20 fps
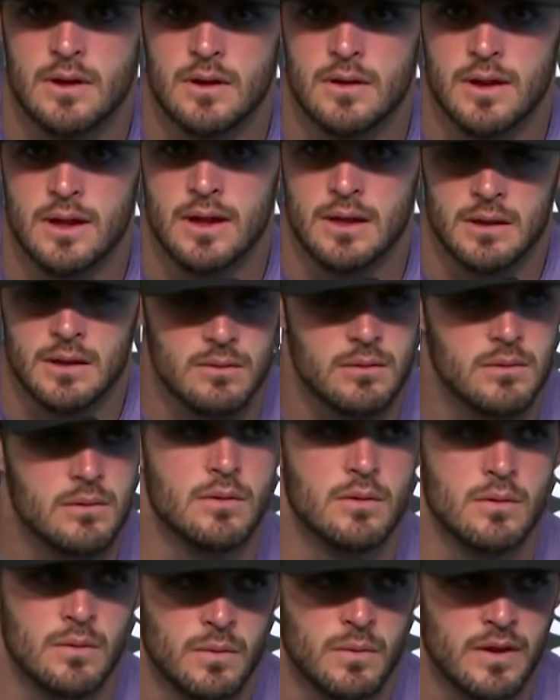that
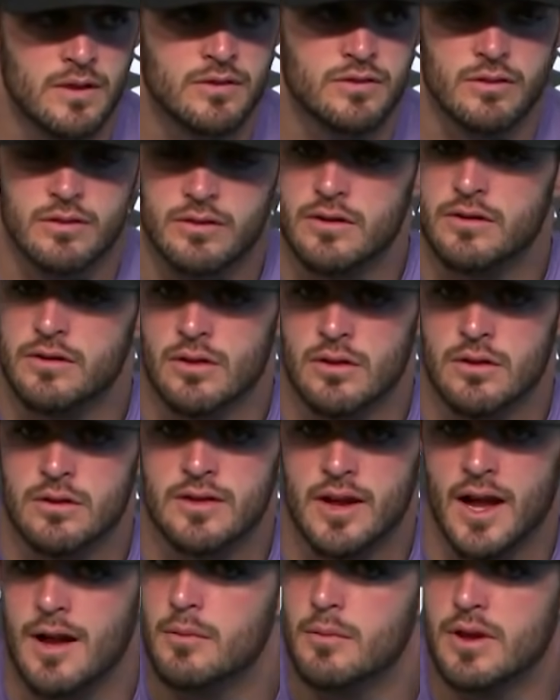this is a certain
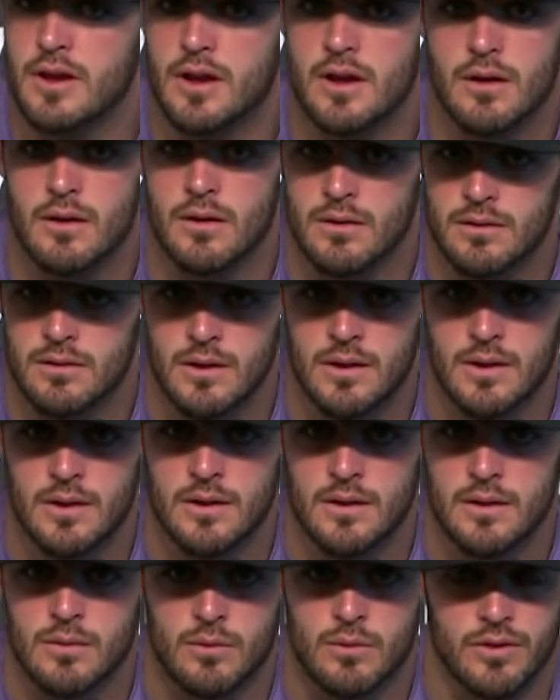time of year
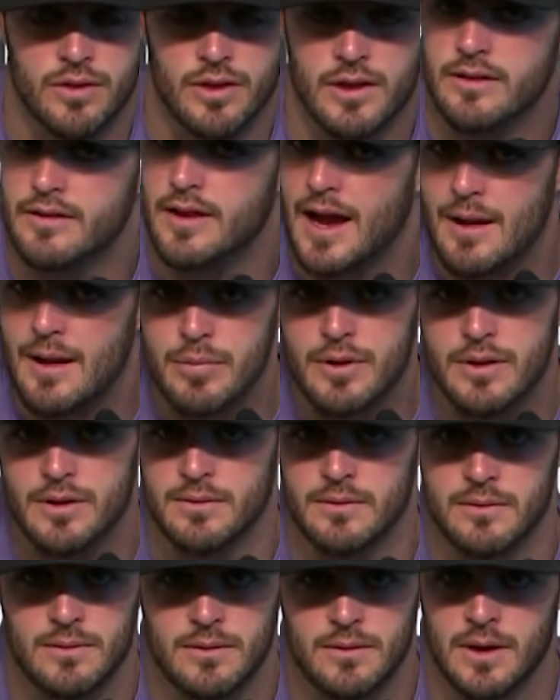where things happen,
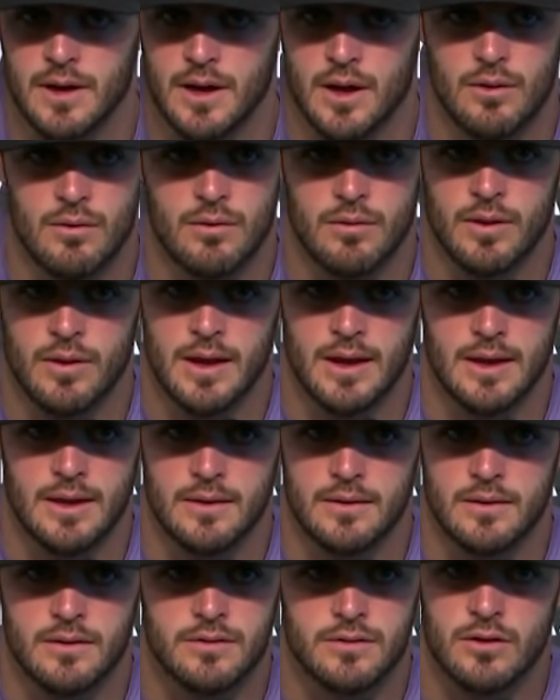you know,
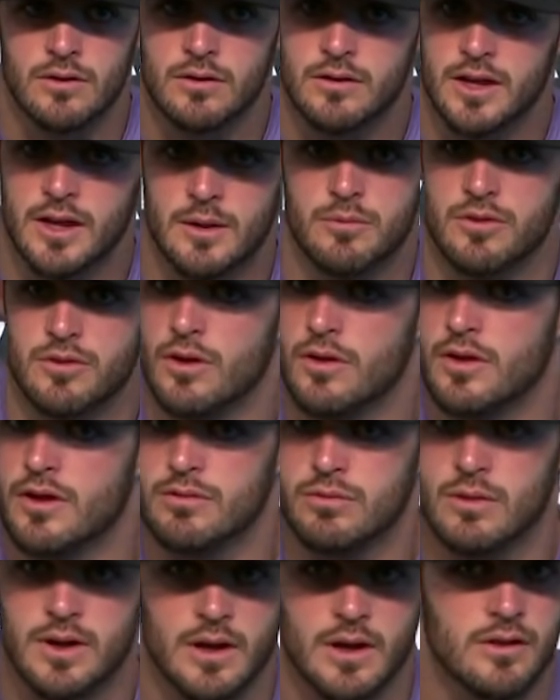and certain teams go
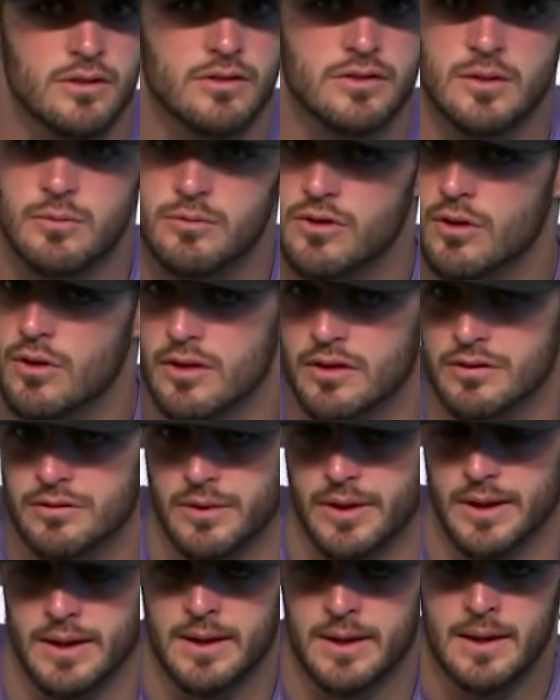this way and other teams go this
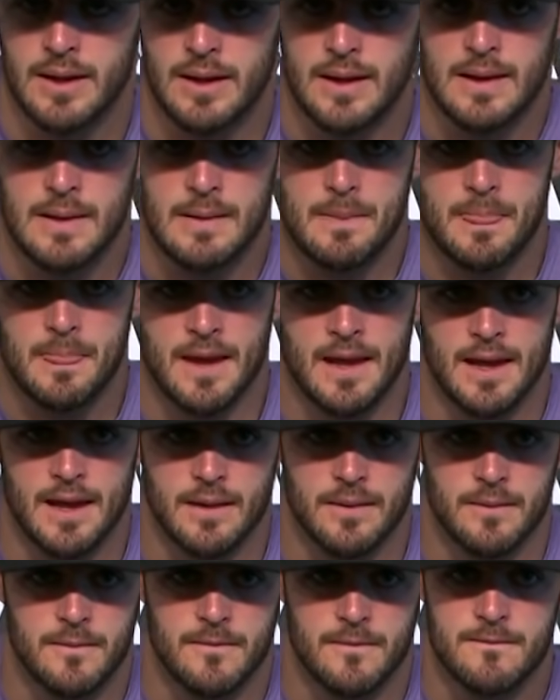way.
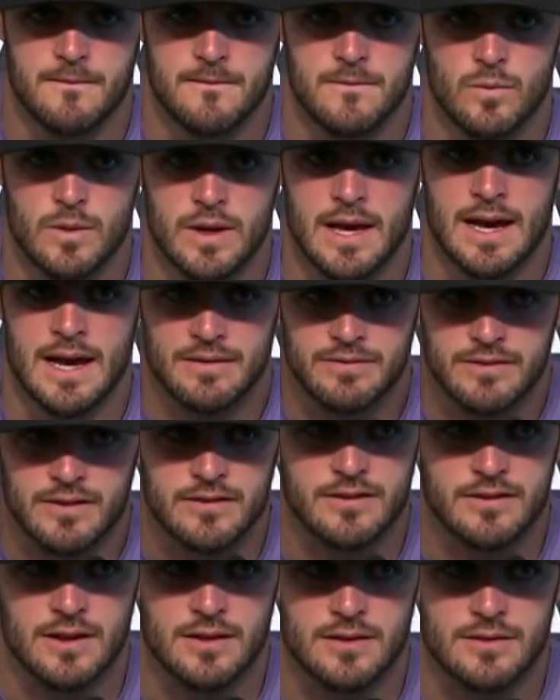And we have to
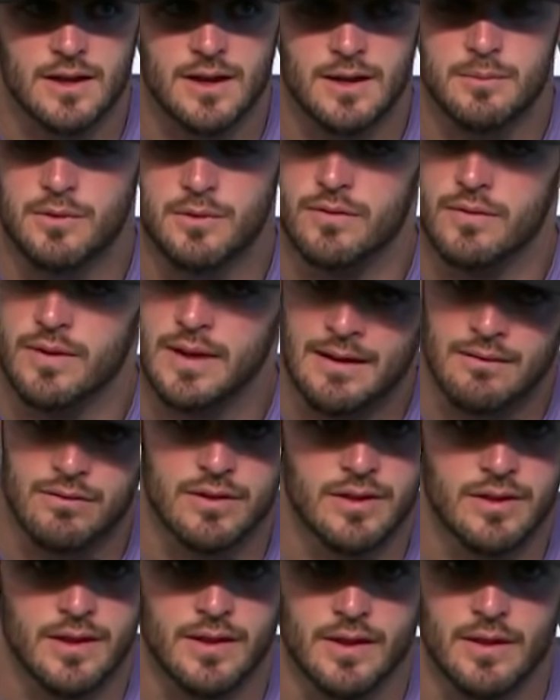stay on top of
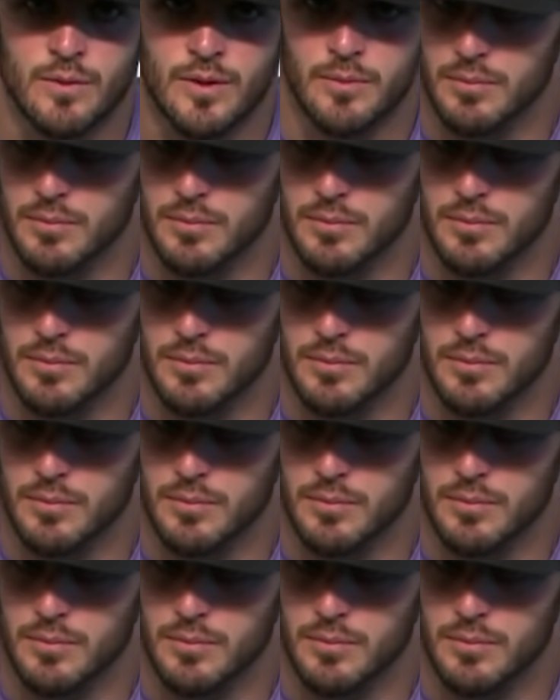everything that we